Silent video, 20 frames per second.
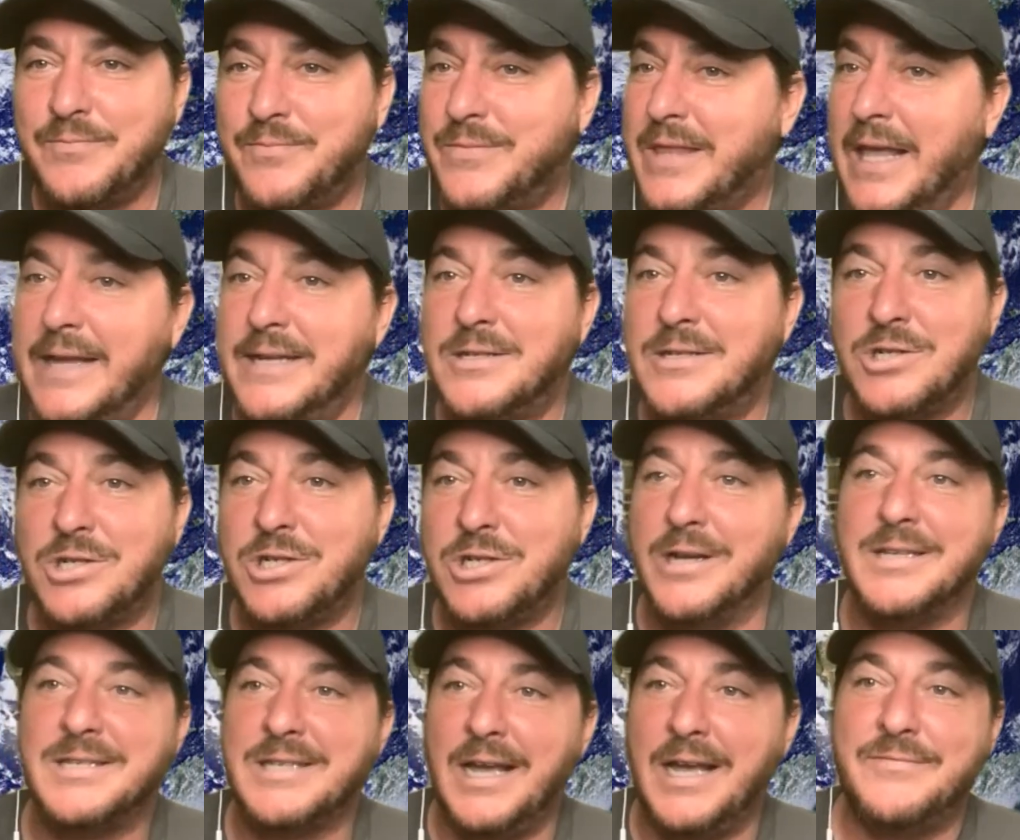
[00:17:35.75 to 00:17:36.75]
They
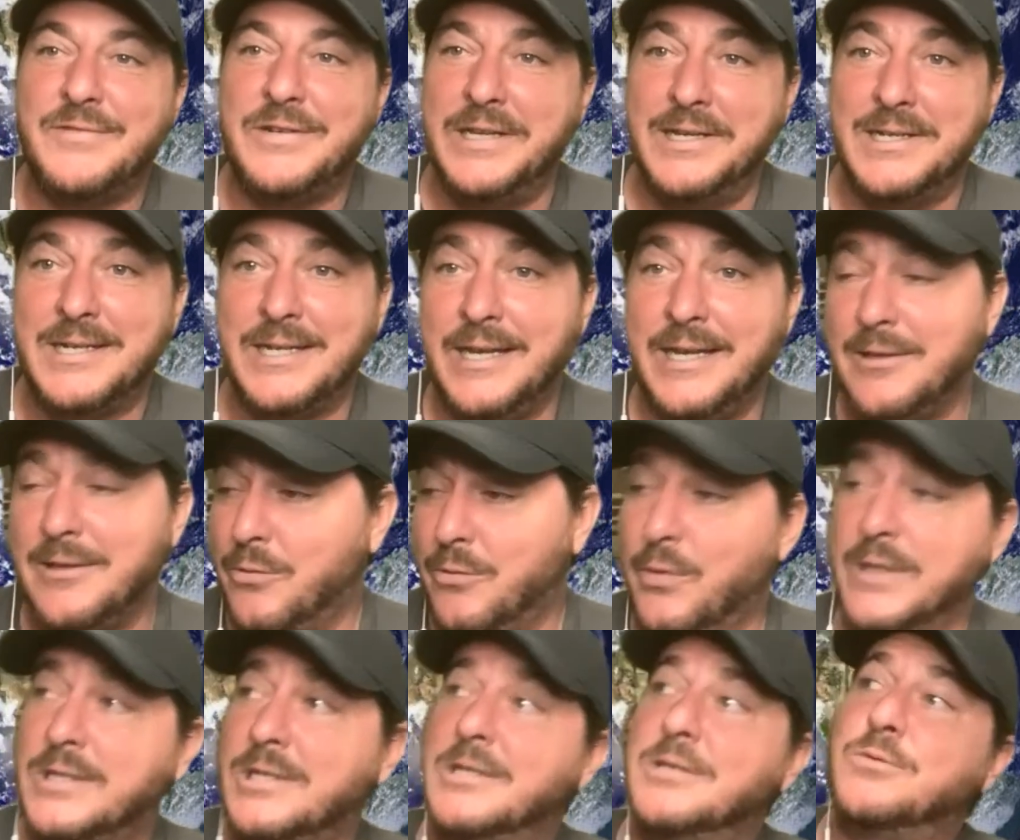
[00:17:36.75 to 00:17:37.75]
just have to get together,
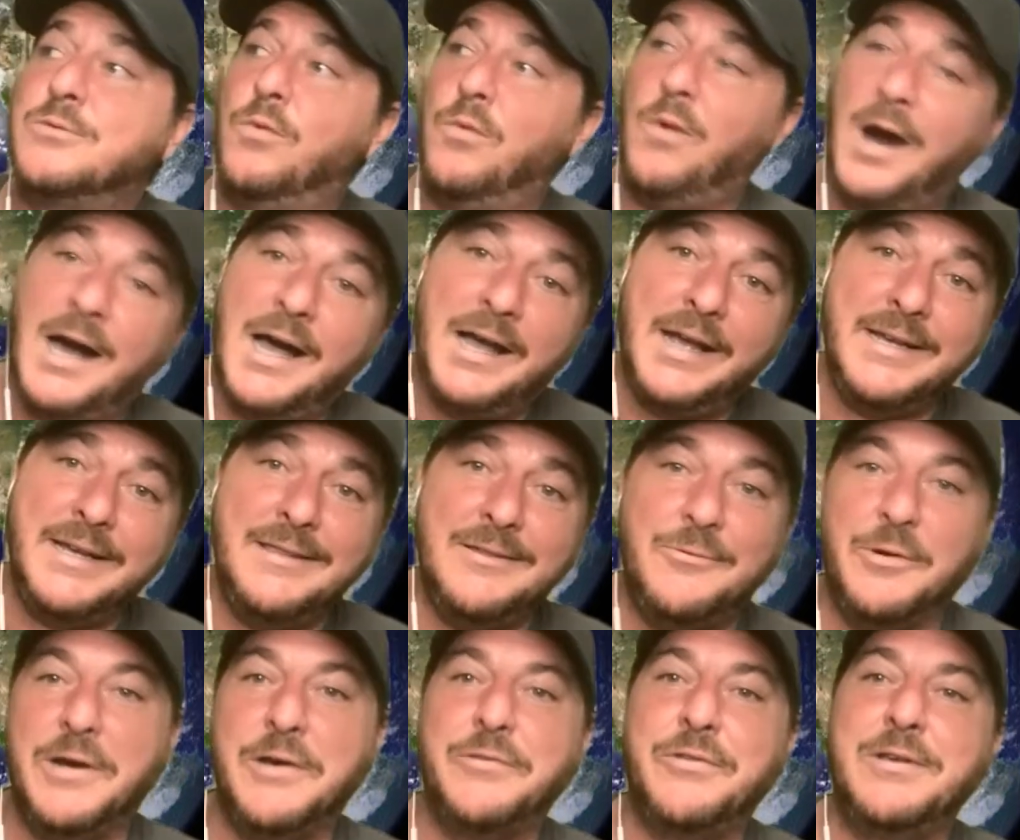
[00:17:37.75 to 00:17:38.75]
which is why the
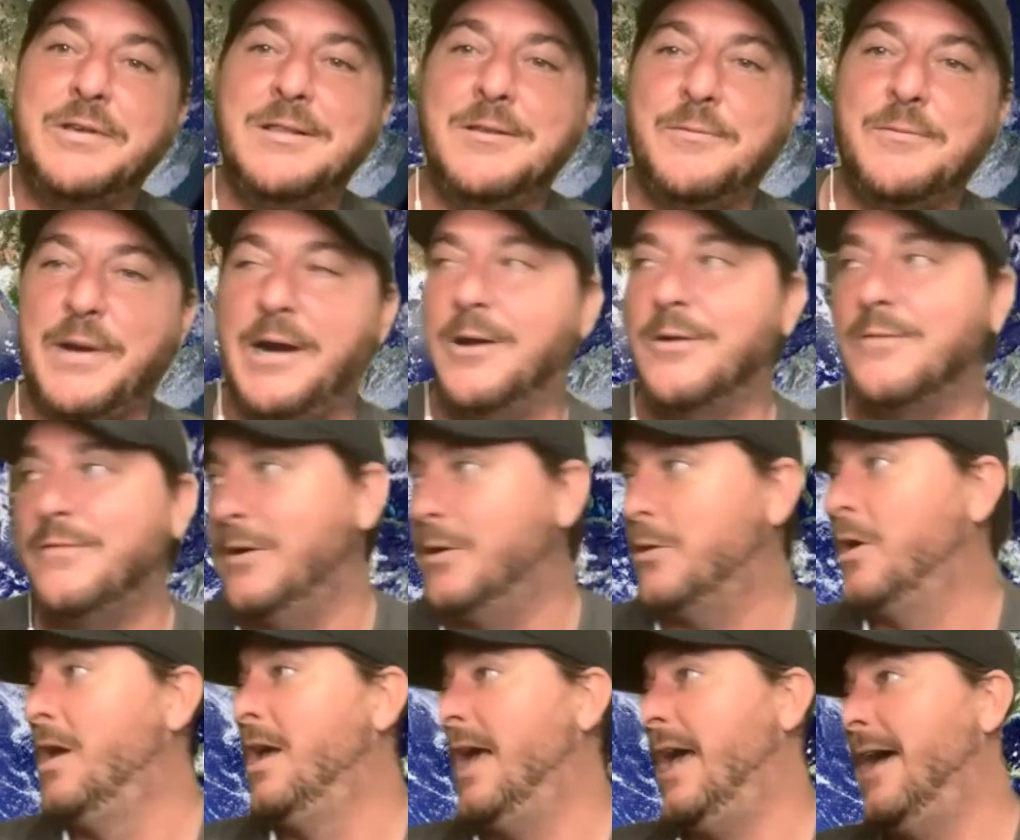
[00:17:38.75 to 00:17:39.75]
wealthy and the
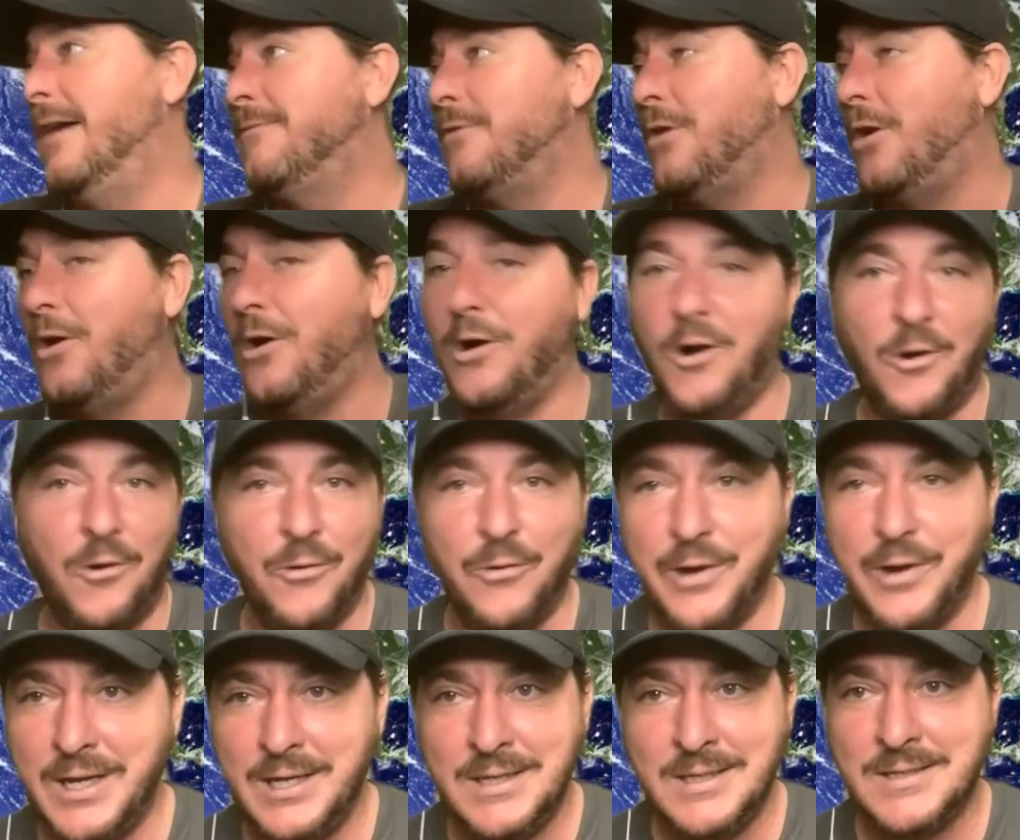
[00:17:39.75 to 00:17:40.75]
powerful have
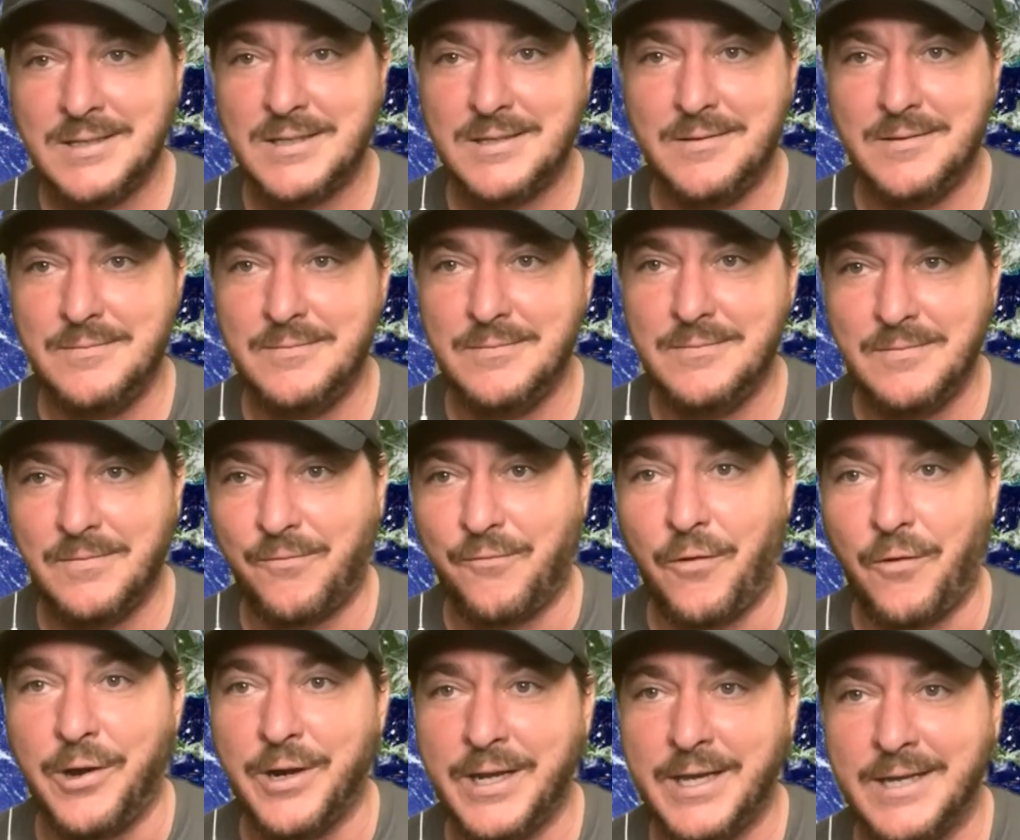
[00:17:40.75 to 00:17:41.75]
always
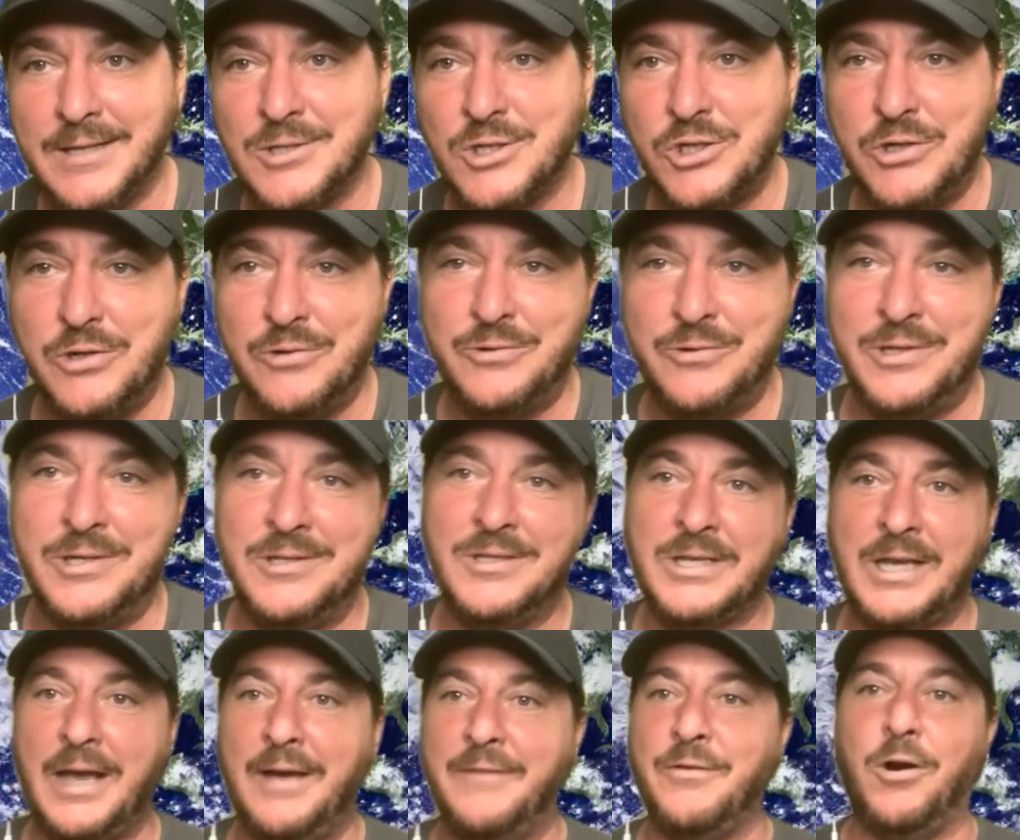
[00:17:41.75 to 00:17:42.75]
fought against
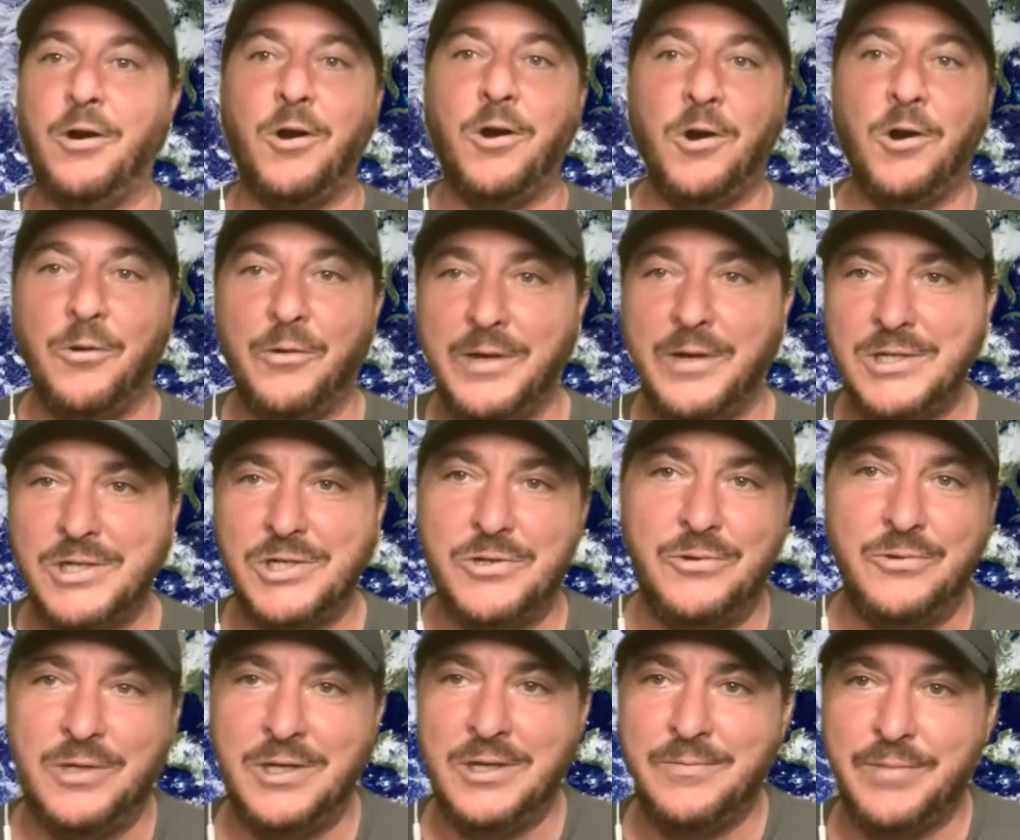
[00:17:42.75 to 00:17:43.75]
unions, have always
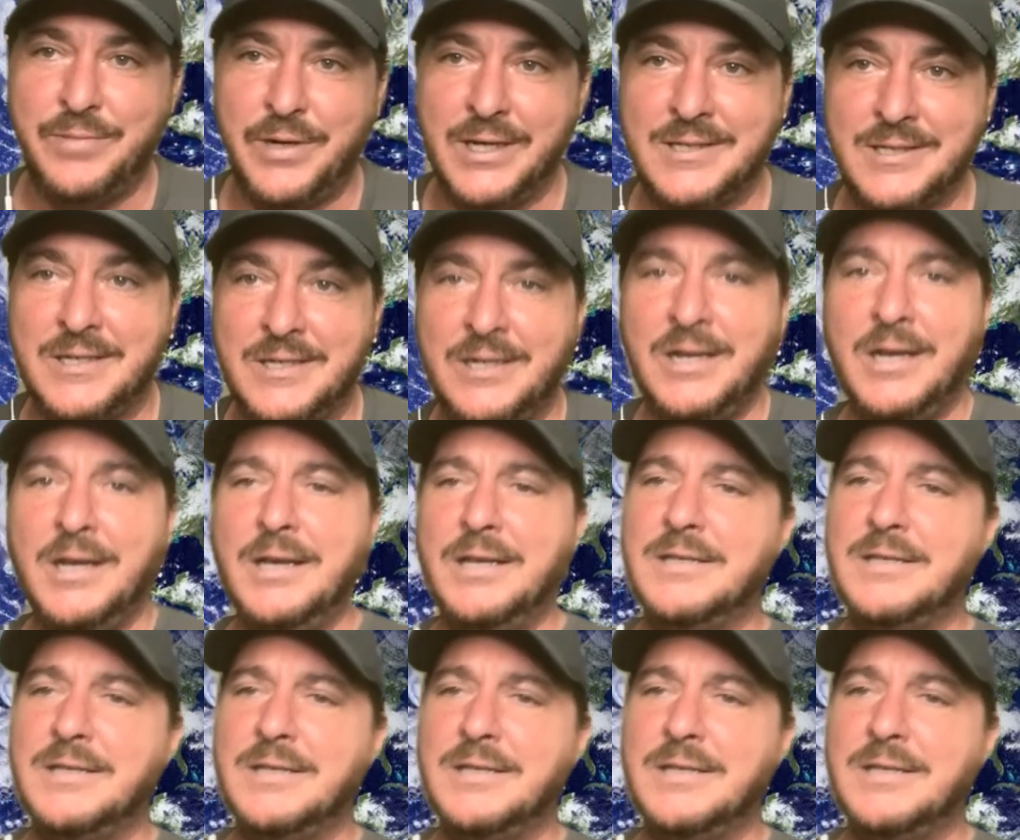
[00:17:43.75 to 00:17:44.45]
union busted,